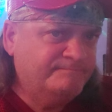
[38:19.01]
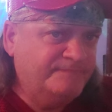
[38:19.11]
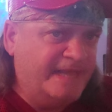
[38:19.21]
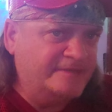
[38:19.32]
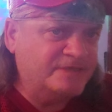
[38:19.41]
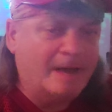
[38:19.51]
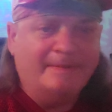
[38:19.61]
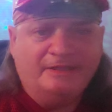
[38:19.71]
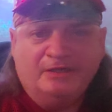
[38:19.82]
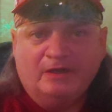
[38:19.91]
Yeah, so I
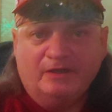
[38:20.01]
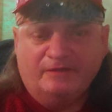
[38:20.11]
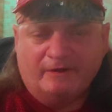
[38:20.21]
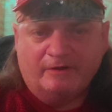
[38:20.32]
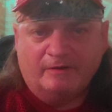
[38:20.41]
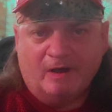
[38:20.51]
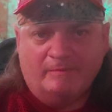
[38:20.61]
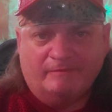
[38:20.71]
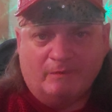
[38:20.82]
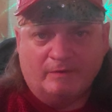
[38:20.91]
mean, you've heard it all
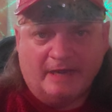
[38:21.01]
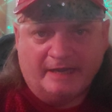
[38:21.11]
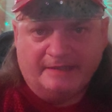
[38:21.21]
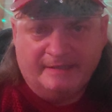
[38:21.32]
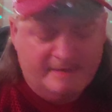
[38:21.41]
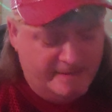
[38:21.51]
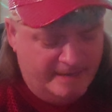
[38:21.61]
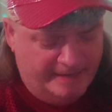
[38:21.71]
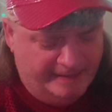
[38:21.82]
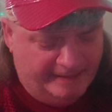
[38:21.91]
before, like in
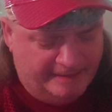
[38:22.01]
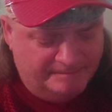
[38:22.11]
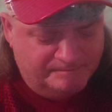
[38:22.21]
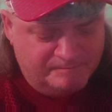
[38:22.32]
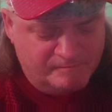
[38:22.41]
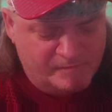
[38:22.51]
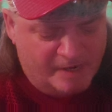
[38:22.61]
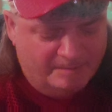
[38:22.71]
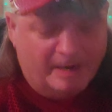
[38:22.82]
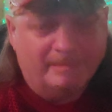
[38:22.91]

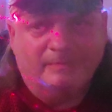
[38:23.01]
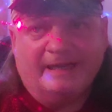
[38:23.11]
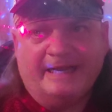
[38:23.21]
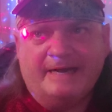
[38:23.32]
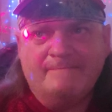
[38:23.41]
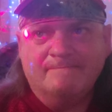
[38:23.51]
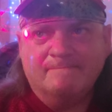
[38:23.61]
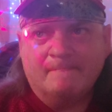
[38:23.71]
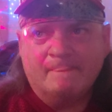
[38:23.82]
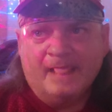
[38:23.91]
probably
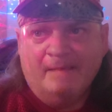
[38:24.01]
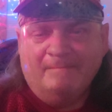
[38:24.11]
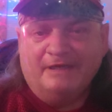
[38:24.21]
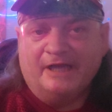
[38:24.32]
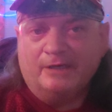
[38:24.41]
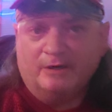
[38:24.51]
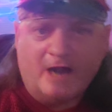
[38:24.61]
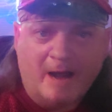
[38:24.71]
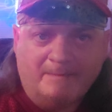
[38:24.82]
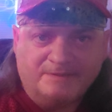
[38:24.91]
molecular
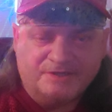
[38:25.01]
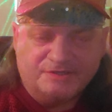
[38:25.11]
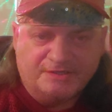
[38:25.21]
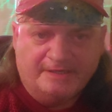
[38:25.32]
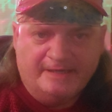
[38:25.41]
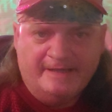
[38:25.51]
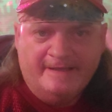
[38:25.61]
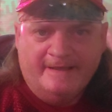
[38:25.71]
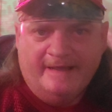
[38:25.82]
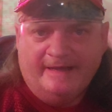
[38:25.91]
composition,
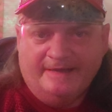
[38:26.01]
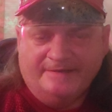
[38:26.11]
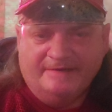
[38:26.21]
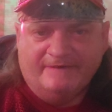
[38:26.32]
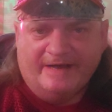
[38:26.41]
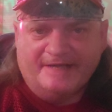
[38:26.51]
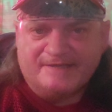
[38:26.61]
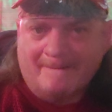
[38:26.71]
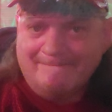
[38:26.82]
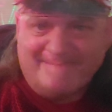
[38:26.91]
identified
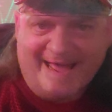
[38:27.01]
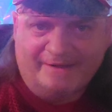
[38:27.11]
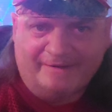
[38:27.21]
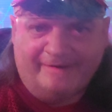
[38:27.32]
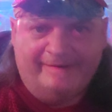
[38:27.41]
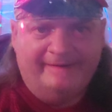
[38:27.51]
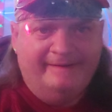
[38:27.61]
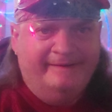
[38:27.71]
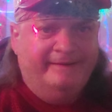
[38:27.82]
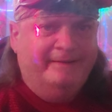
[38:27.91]
as matter,
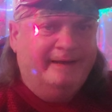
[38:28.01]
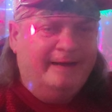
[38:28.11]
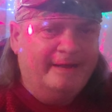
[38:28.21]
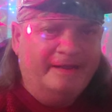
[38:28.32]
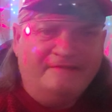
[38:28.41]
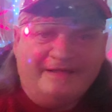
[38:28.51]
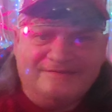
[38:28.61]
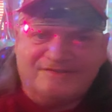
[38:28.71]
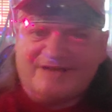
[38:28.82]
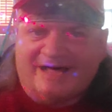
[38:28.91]
anything
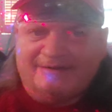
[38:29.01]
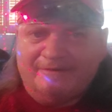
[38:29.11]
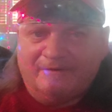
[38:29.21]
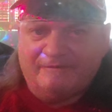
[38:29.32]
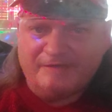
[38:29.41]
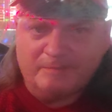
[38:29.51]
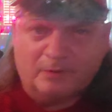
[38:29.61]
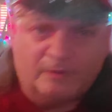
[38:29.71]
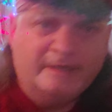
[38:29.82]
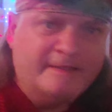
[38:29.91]
solid or
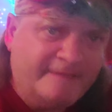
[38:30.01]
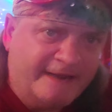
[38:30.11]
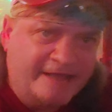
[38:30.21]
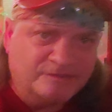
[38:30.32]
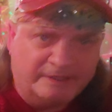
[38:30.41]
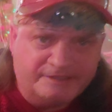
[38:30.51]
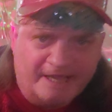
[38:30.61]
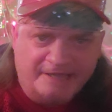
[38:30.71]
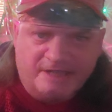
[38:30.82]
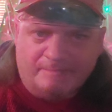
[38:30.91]
visible that actually
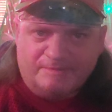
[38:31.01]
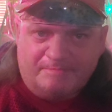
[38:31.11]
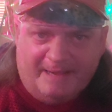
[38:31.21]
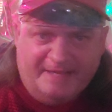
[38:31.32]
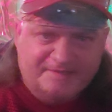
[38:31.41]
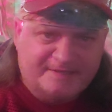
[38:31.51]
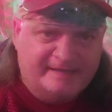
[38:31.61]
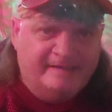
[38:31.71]
takes up space.